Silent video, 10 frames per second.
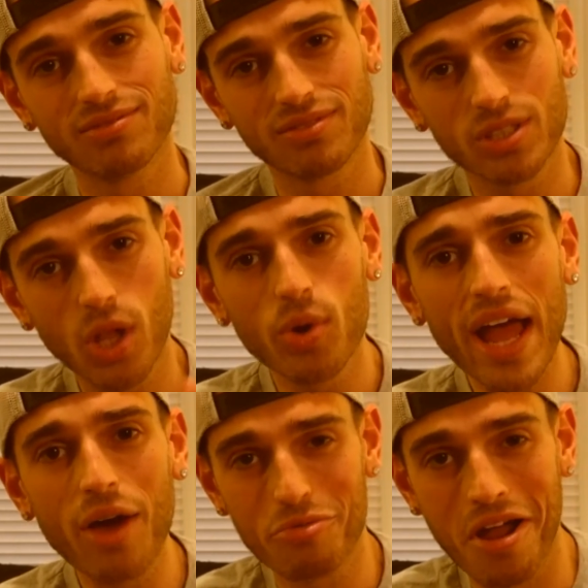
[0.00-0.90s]
slow
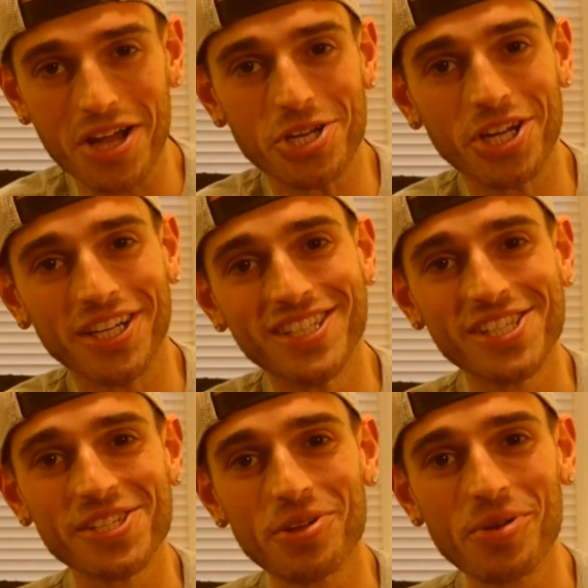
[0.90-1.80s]
down, Roja,
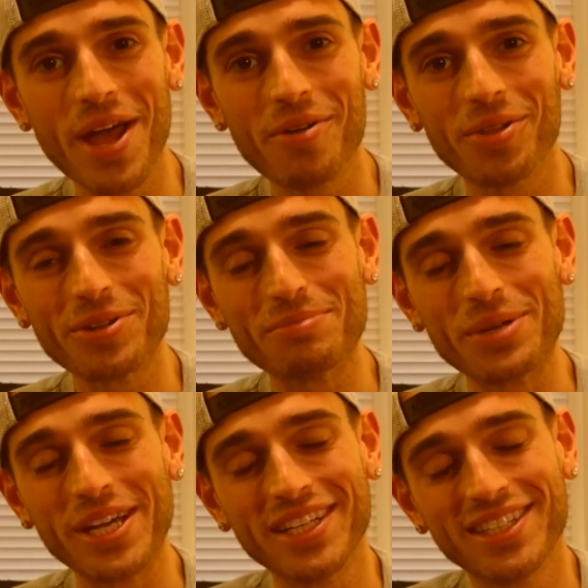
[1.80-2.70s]
slow down a little
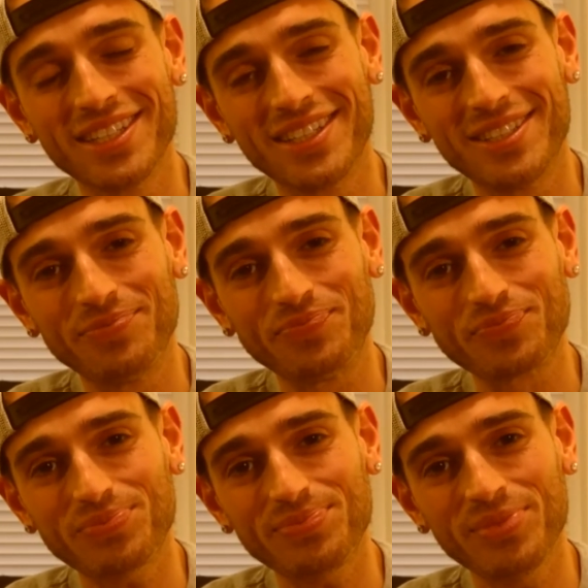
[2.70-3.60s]
bit.
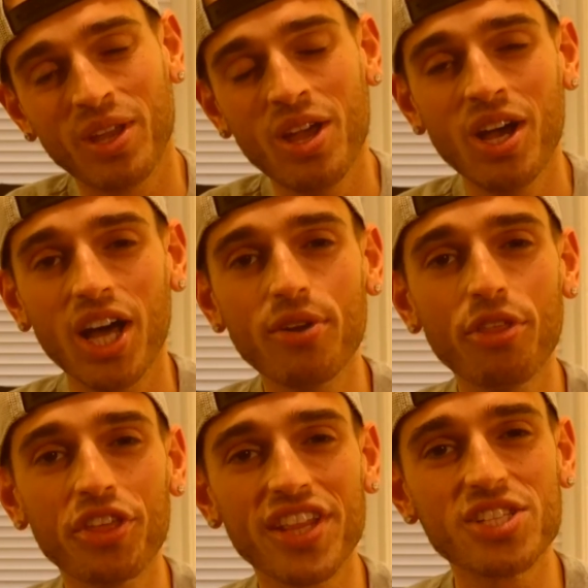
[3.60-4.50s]
Another
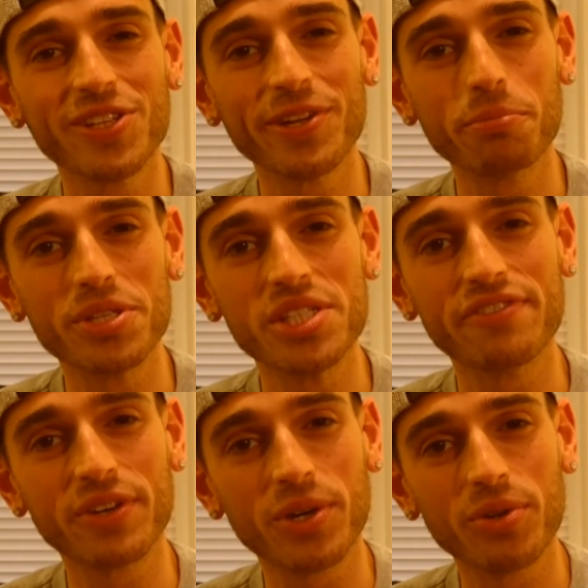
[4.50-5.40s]
thing that's a little bit
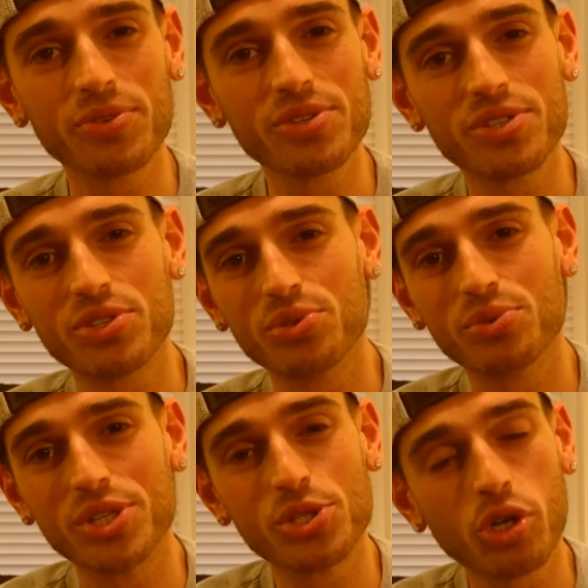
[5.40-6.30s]
difficult
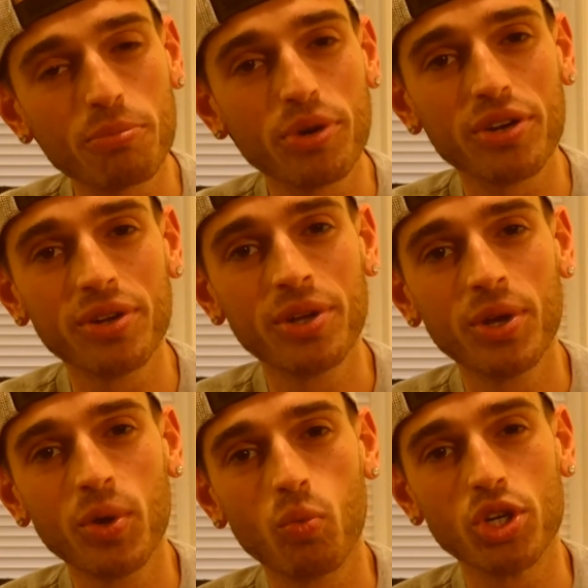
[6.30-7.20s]
to interpret
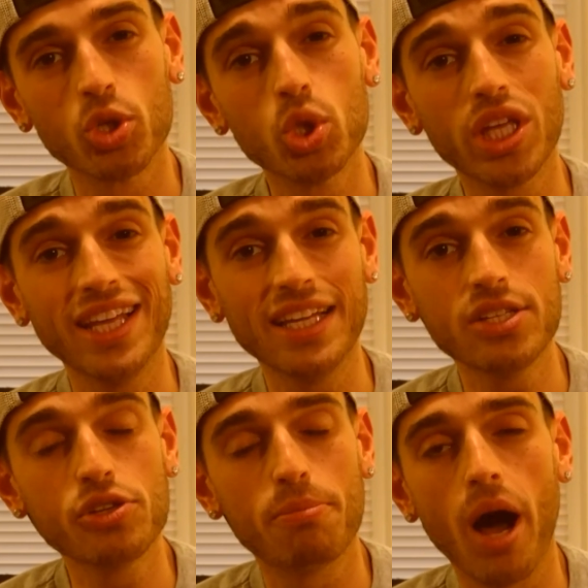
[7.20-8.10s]
when you're looking
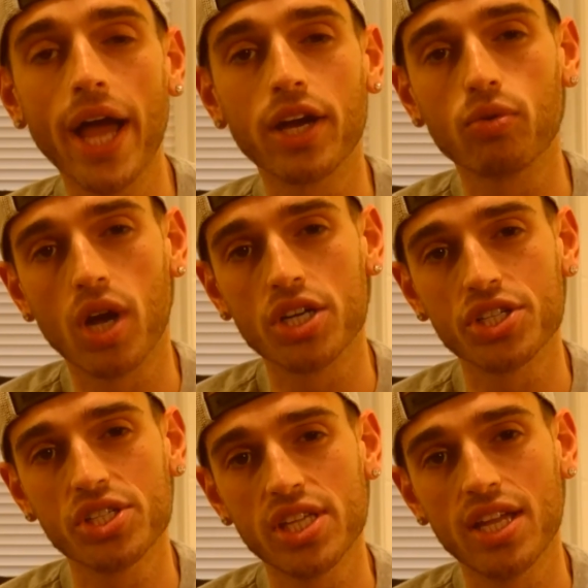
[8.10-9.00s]
into buying a
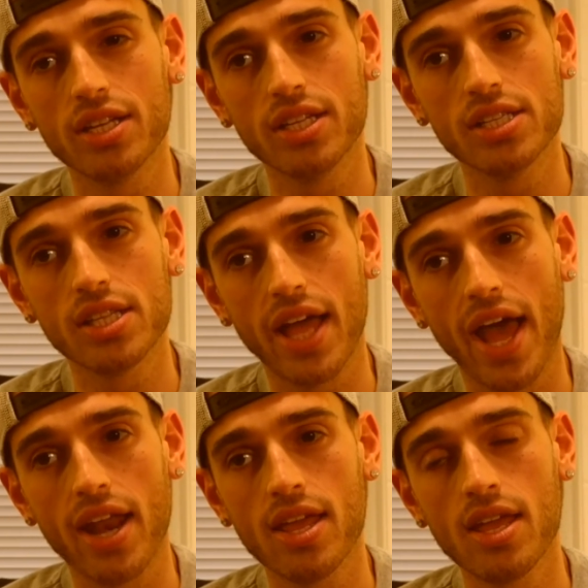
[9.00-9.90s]
Roja scent is that